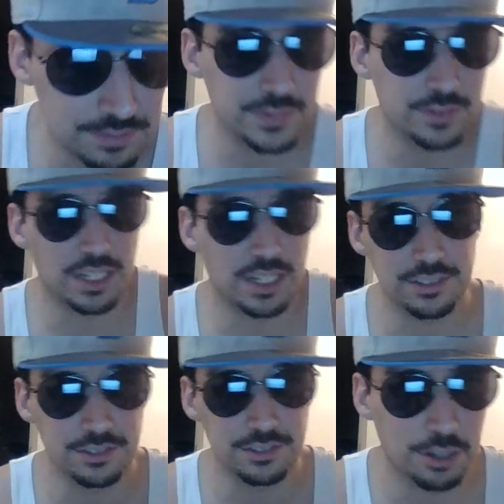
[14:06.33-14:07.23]

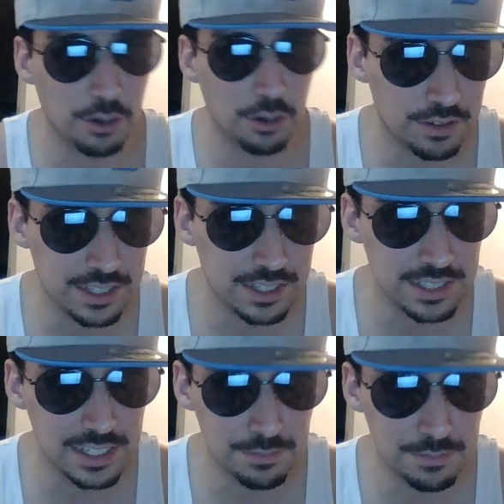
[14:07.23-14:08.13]
Russell Doan, and
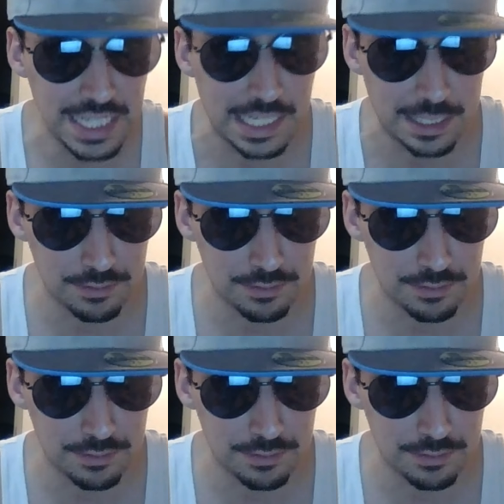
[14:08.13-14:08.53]
he's beat him.